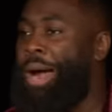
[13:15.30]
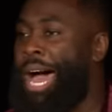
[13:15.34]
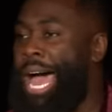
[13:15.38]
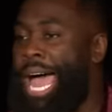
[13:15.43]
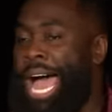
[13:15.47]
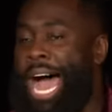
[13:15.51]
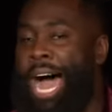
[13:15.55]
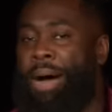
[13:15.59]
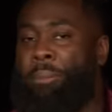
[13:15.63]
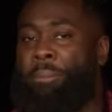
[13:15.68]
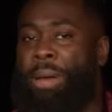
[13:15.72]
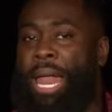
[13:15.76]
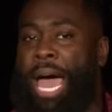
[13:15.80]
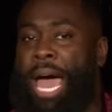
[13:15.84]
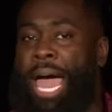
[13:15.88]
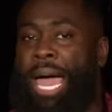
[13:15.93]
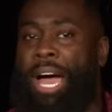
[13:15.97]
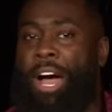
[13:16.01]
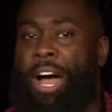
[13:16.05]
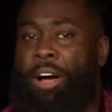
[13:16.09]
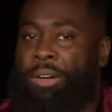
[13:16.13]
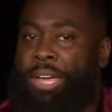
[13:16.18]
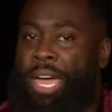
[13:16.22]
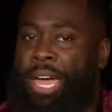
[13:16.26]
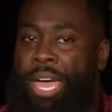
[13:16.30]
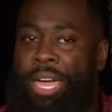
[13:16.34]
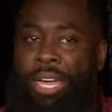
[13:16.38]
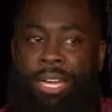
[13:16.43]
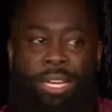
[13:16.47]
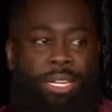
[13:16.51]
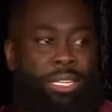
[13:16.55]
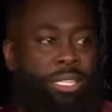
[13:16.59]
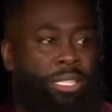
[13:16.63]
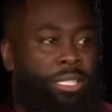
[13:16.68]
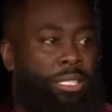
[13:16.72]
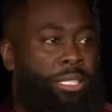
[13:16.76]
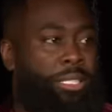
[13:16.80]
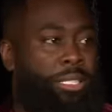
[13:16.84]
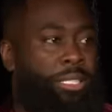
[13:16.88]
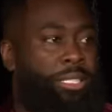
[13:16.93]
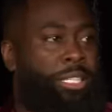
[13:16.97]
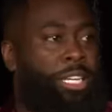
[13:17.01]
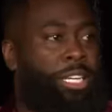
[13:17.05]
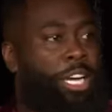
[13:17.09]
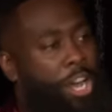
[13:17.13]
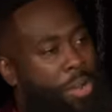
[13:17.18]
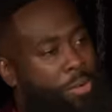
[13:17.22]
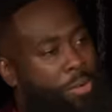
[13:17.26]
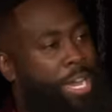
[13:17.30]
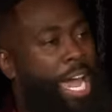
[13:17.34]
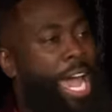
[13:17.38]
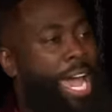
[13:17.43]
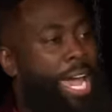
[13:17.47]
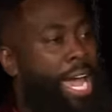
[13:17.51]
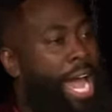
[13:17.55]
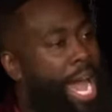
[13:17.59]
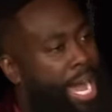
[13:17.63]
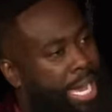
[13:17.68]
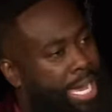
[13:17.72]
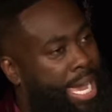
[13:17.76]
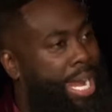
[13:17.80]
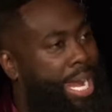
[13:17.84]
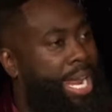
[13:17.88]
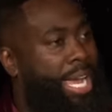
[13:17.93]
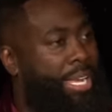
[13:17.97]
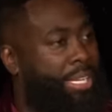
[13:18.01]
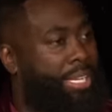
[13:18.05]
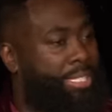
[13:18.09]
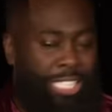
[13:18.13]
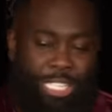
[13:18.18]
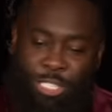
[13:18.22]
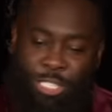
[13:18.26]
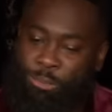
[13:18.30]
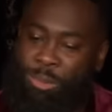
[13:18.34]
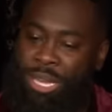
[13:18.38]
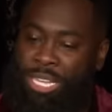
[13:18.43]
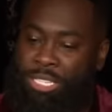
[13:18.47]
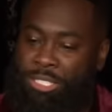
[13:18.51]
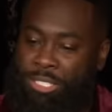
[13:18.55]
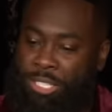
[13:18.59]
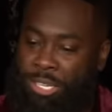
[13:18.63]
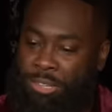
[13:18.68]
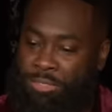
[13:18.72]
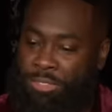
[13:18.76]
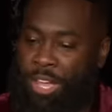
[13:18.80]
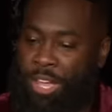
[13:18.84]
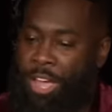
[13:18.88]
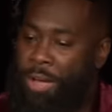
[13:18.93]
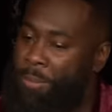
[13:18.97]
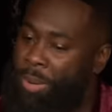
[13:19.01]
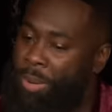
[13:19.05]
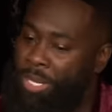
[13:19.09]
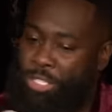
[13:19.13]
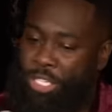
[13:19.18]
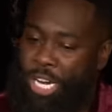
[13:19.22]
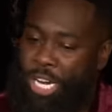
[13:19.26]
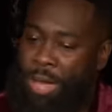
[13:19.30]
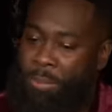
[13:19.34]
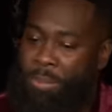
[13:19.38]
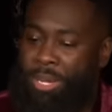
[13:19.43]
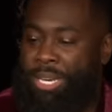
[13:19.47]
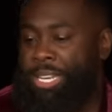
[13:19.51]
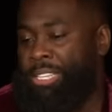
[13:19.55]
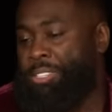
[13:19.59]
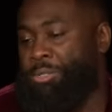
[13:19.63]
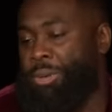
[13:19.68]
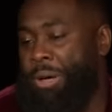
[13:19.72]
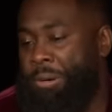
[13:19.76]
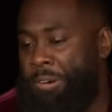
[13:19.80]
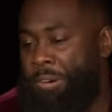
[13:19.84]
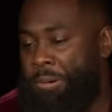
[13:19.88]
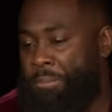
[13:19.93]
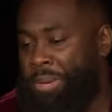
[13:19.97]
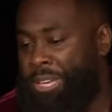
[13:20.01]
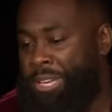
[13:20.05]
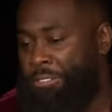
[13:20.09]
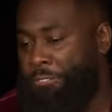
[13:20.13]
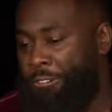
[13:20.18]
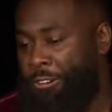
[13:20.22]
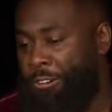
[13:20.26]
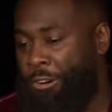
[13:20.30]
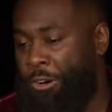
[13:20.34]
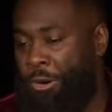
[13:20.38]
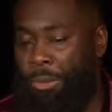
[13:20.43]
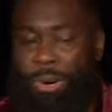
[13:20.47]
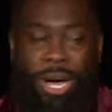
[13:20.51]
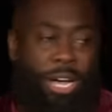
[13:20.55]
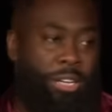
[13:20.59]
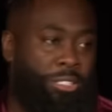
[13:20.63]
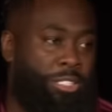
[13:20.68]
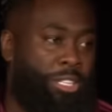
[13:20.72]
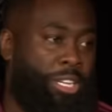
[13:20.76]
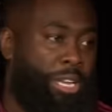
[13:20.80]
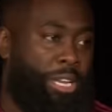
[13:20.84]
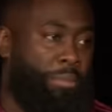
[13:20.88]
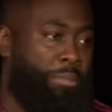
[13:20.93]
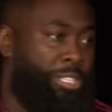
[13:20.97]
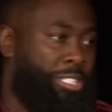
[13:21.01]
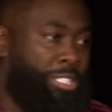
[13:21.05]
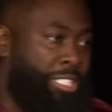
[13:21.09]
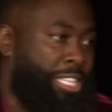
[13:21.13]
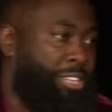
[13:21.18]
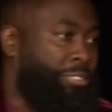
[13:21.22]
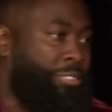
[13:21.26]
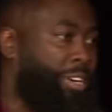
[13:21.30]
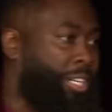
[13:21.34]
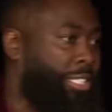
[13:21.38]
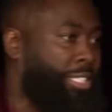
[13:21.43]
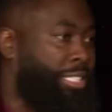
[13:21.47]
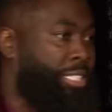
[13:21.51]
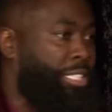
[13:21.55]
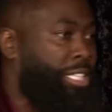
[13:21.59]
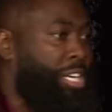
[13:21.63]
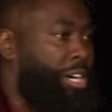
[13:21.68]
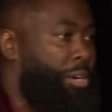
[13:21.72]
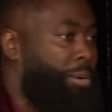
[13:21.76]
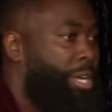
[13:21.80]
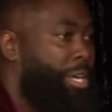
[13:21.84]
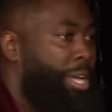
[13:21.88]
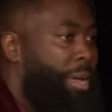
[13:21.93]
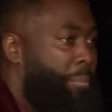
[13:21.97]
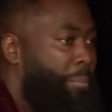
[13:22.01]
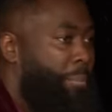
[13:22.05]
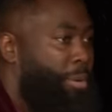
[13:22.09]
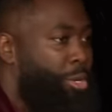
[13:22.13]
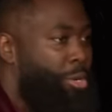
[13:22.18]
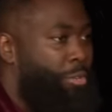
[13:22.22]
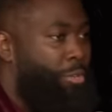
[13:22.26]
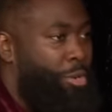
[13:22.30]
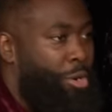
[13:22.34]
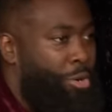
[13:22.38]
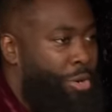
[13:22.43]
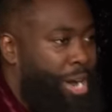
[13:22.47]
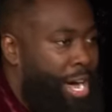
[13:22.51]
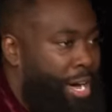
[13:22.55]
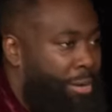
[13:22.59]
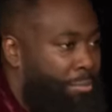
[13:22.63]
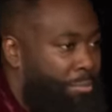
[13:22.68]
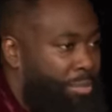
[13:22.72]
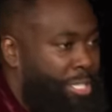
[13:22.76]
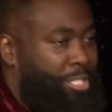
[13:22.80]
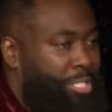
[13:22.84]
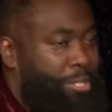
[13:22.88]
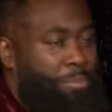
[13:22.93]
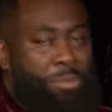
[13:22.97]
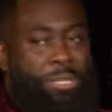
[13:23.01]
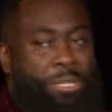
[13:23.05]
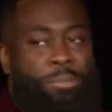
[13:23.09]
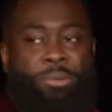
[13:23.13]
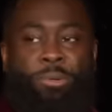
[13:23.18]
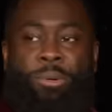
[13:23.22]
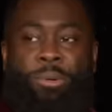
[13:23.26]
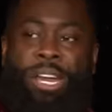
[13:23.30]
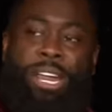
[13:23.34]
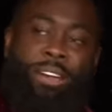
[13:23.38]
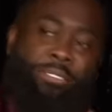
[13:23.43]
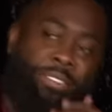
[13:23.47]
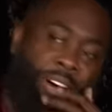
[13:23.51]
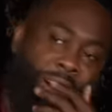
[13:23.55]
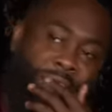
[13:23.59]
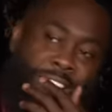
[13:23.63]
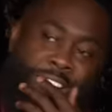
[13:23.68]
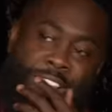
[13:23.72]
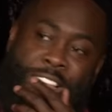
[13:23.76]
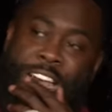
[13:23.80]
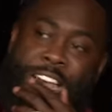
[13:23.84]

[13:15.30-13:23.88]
right, I'm like, okay, I get it, it's expensive, but you know what I mean, this is where I'm going to be for a little while, so let me see if I could, you know, maneuver around, meet some people, whatever.